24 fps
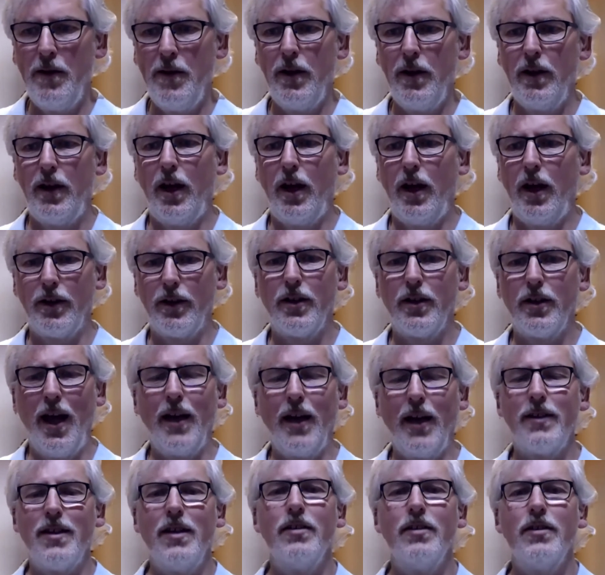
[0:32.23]
kind of
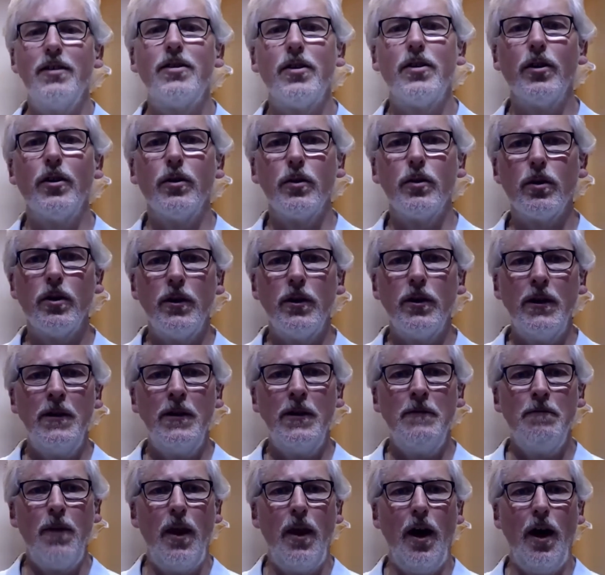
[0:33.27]
connect into
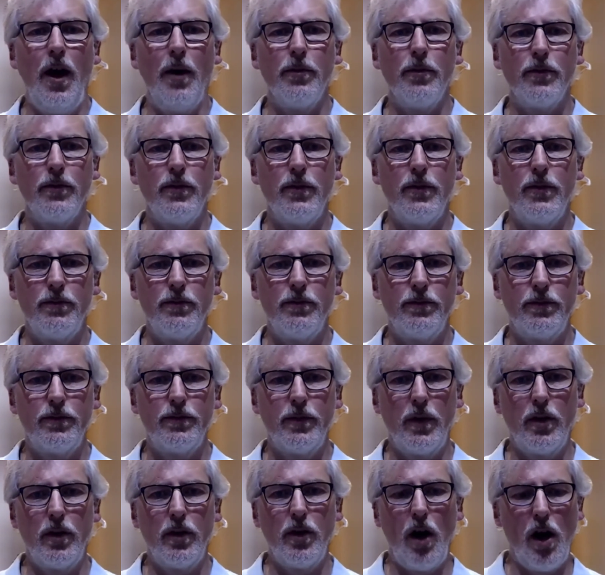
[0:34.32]
um,
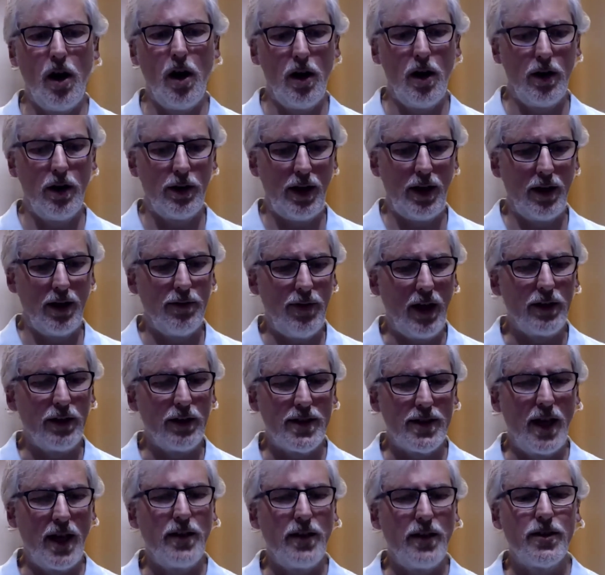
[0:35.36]
our kind of felt
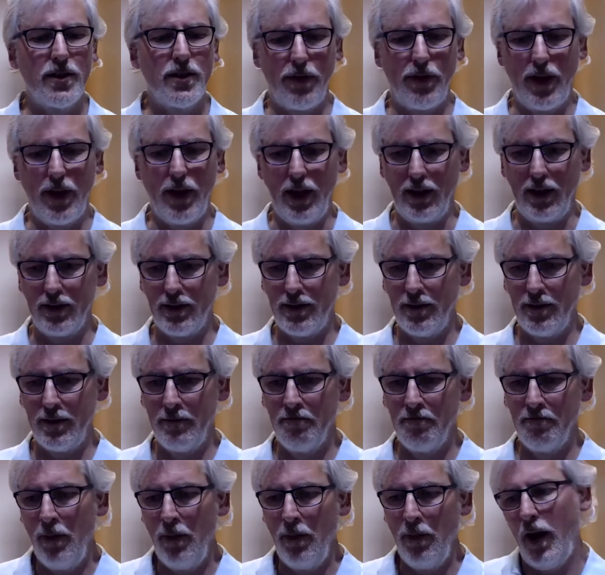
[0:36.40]
sense of things.
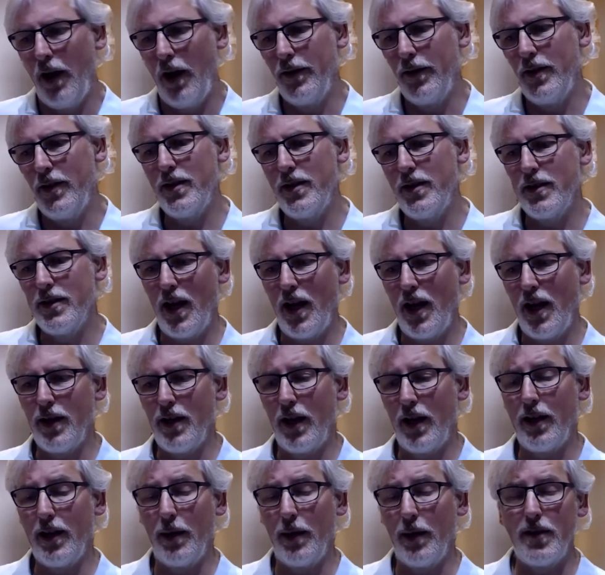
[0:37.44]
And this is an
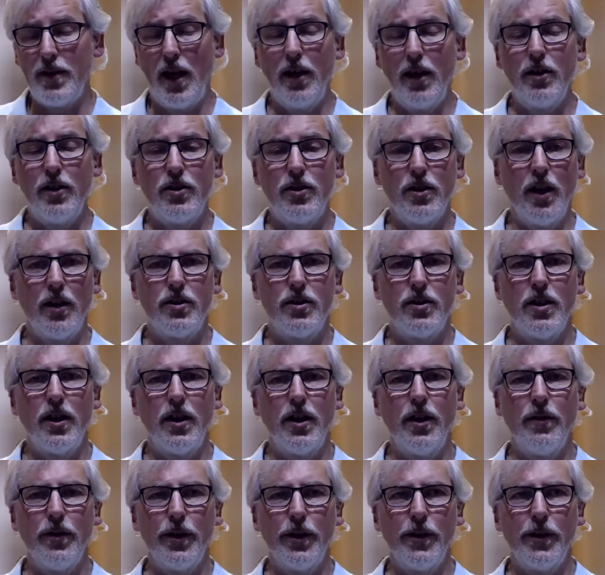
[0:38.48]
adaptation actually
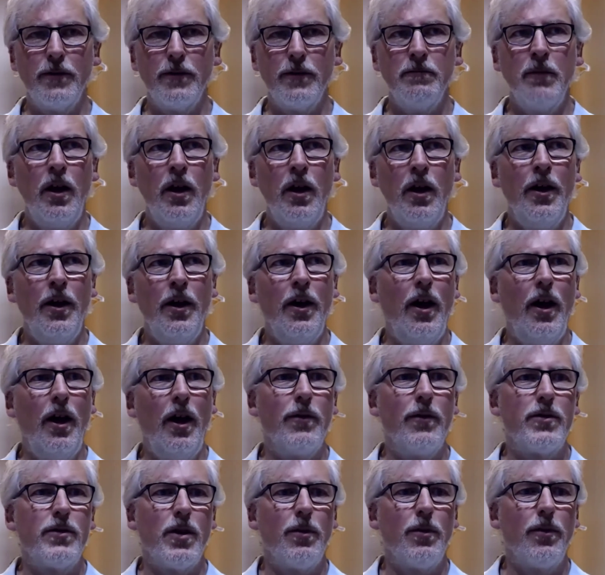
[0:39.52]
of a
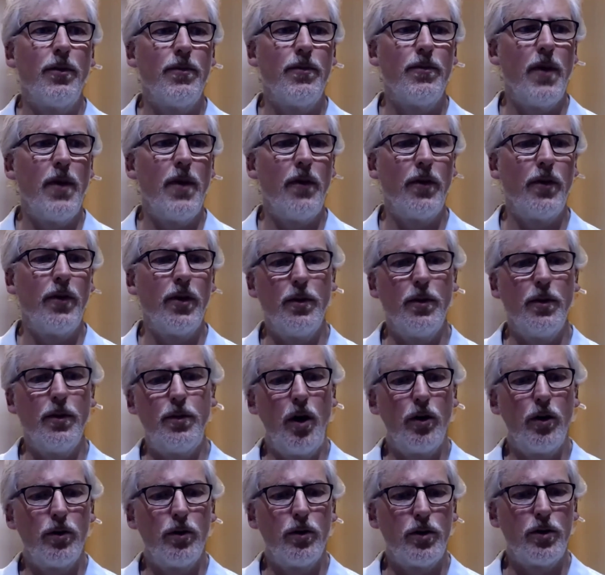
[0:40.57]
of an
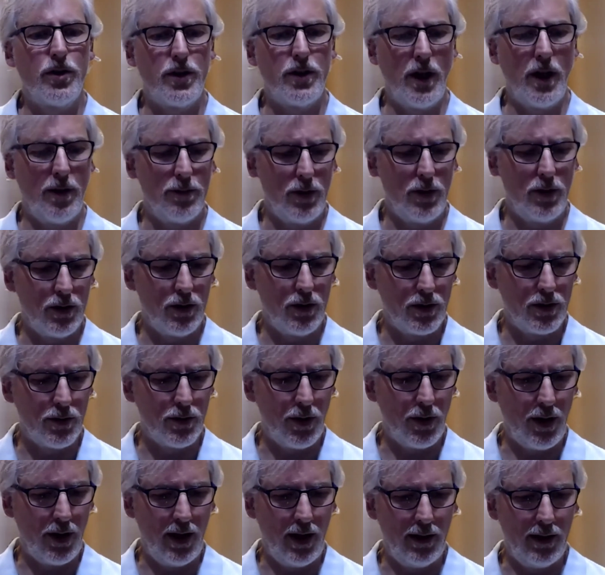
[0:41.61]
approach used
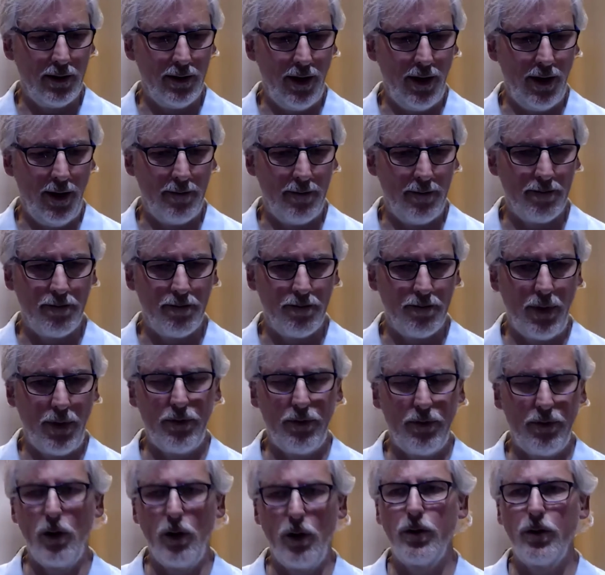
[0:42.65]
within
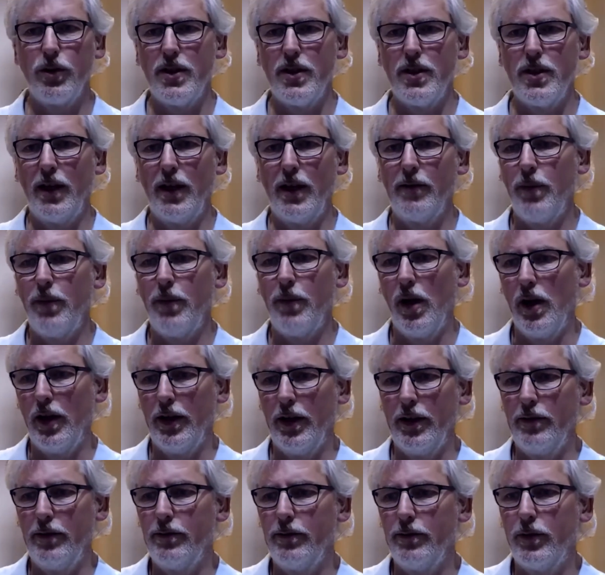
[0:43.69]
focusing
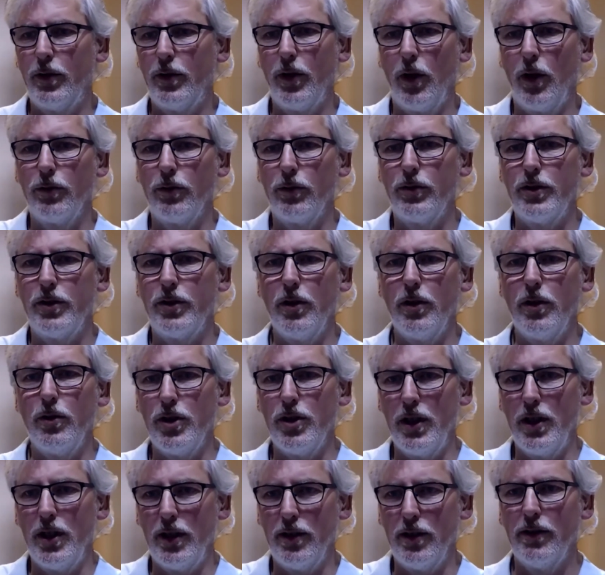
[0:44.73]
by good old
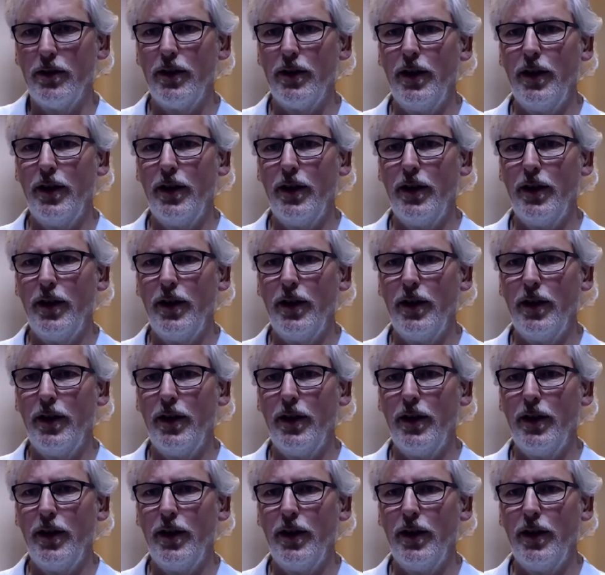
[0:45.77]
Eugene.